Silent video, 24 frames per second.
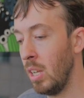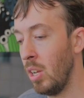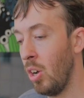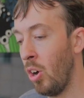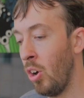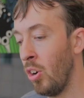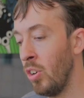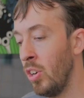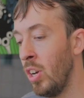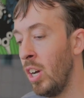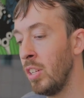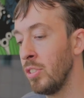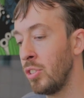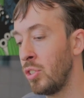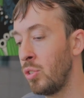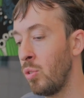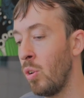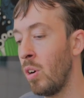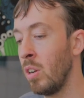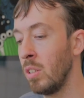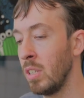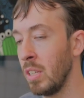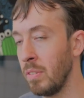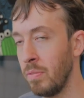are not
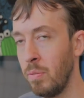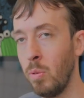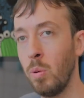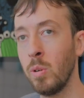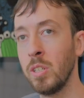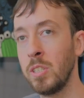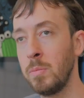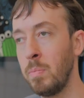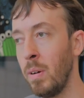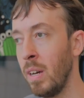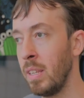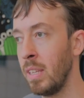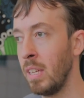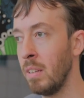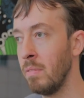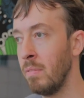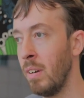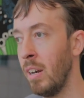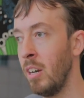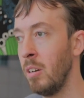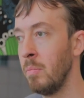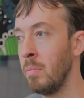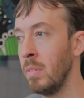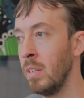strongly forced by the
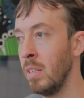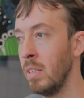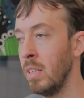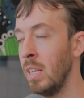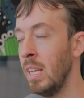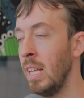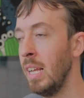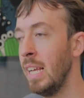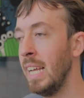environment,